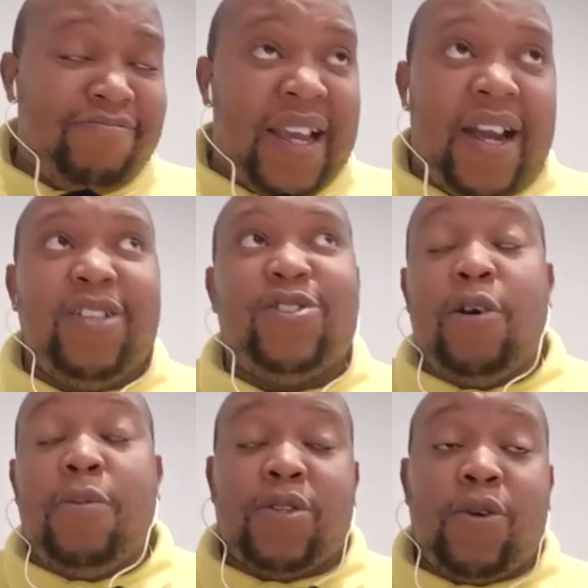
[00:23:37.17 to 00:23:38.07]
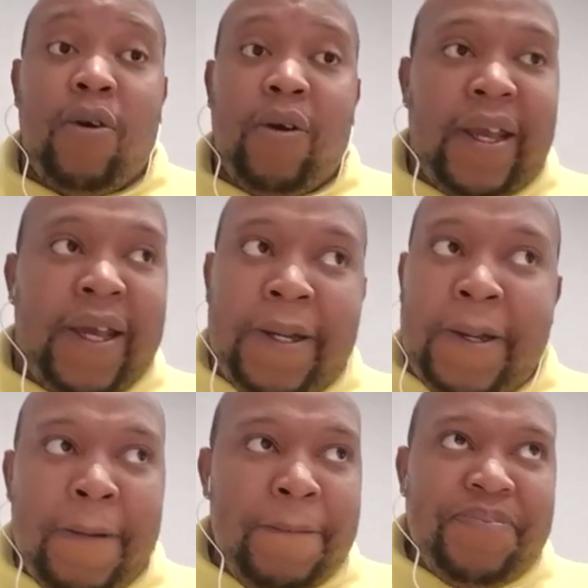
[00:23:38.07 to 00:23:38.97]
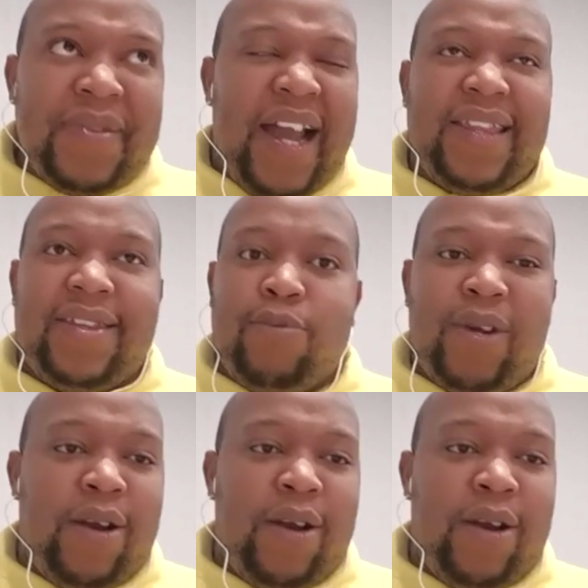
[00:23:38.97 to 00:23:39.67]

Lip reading: They can't stop scoring. And when